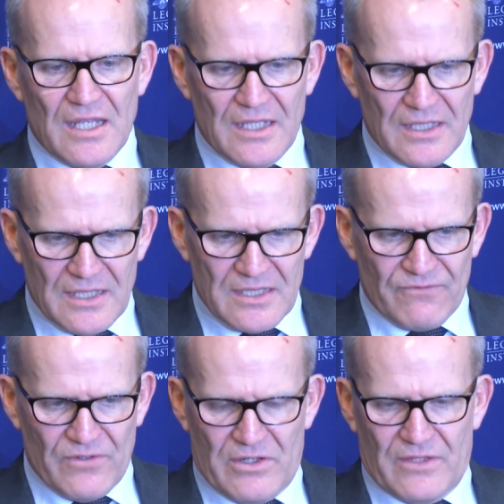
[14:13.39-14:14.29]
it is
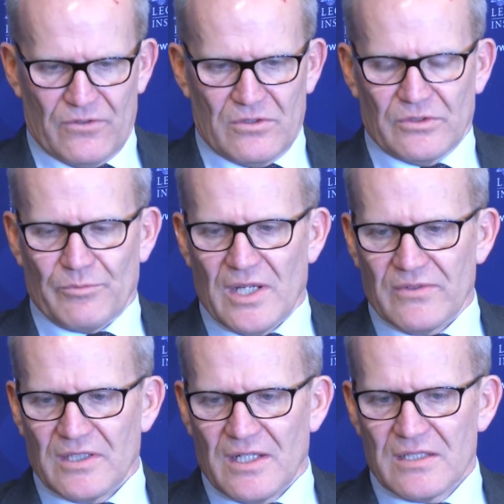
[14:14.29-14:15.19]
very difficult to
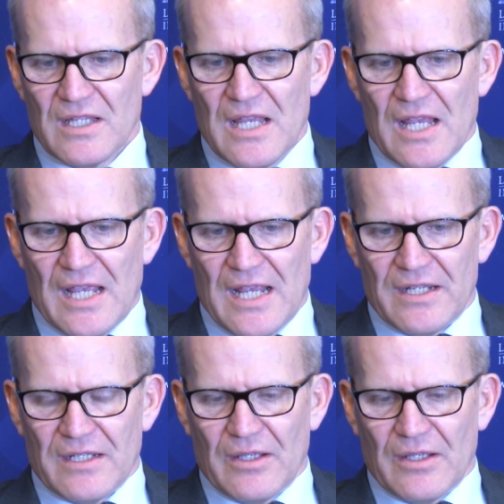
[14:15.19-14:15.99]
privatize. And